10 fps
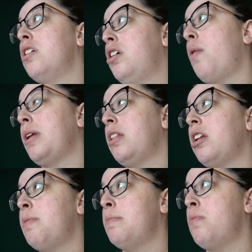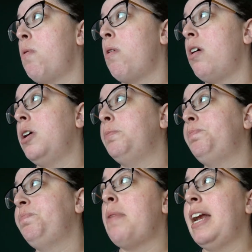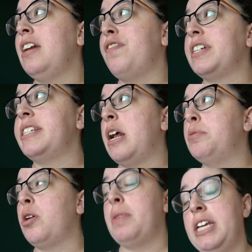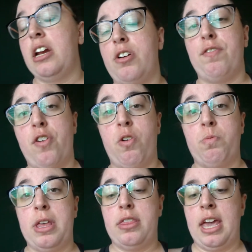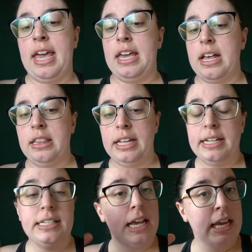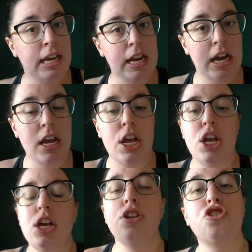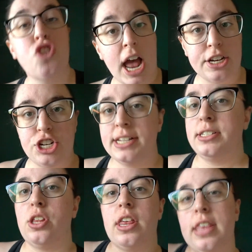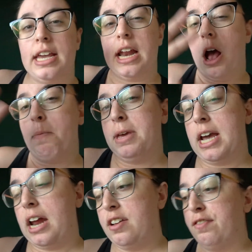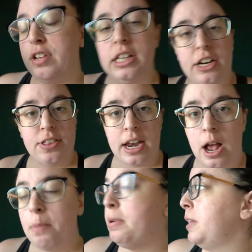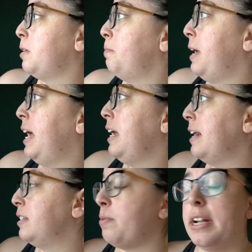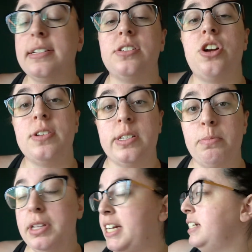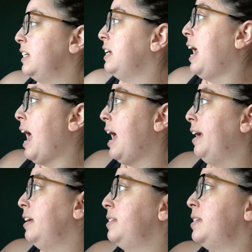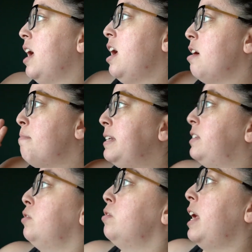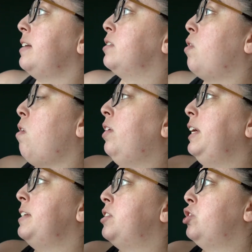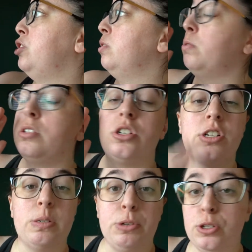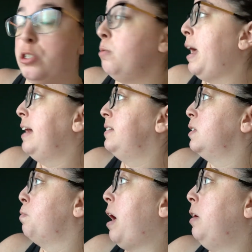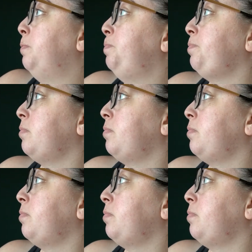going a little bit more. I need to fix it up. So I'm gonna get on a phone with a LinkedIn strategist so that they can help me kind of clear that up a little bit, and so I can start some LinkedIn ads. My still next goal is to start some YouTube ads as well.